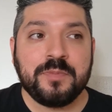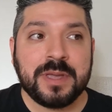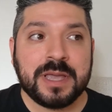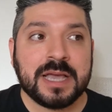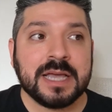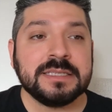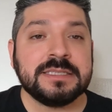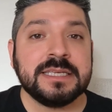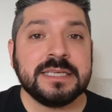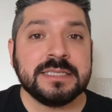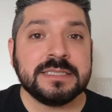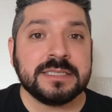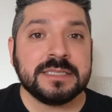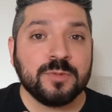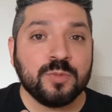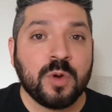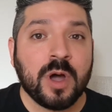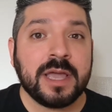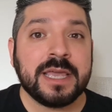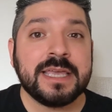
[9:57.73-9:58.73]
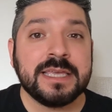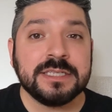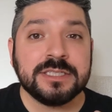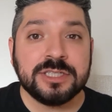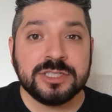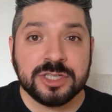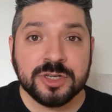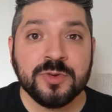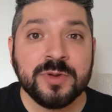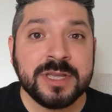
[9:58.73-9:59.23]
because he's what
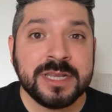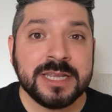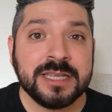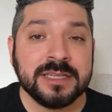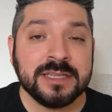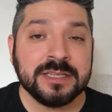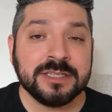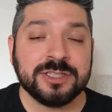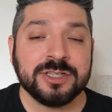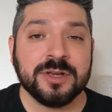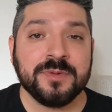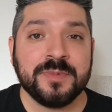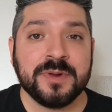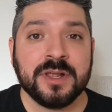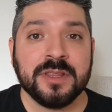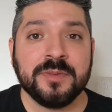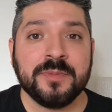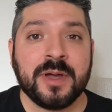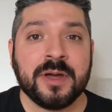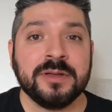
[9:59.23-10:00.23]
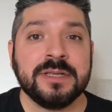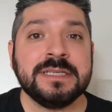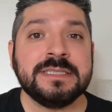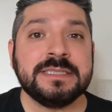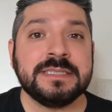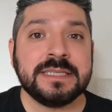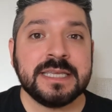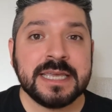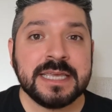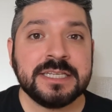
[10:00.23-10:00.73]
he's doing in the Sermon on the Mount
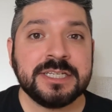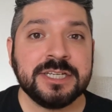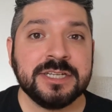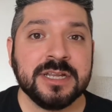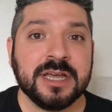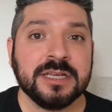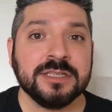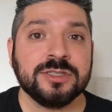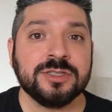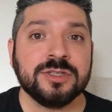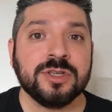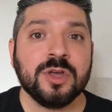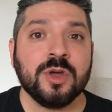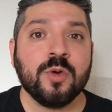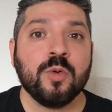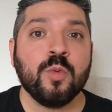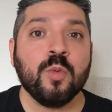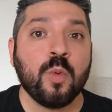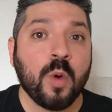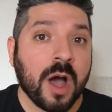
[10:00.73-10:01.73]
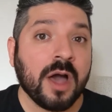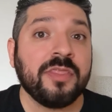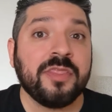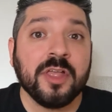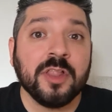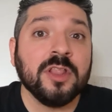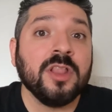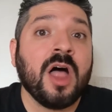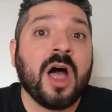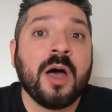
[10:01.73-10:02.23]
is teaching us what
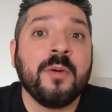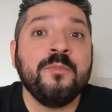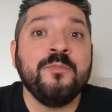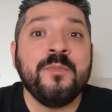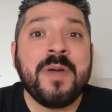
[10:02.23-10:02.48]
the law